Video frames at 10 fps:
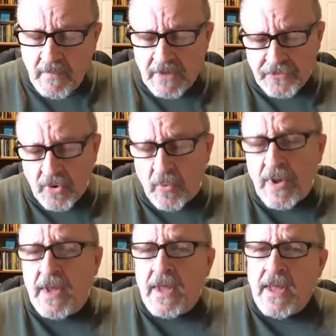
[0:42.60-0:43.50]
And so
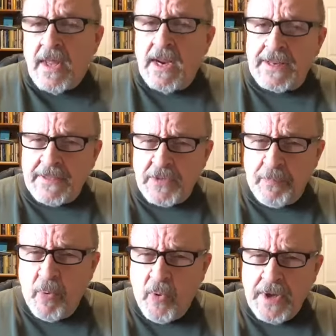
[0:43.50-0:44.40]
at this
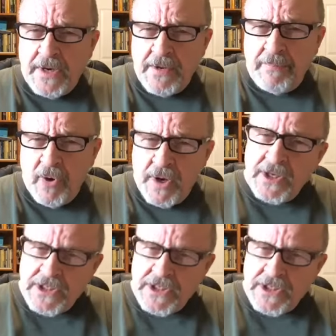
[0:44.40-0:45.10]
point in the book,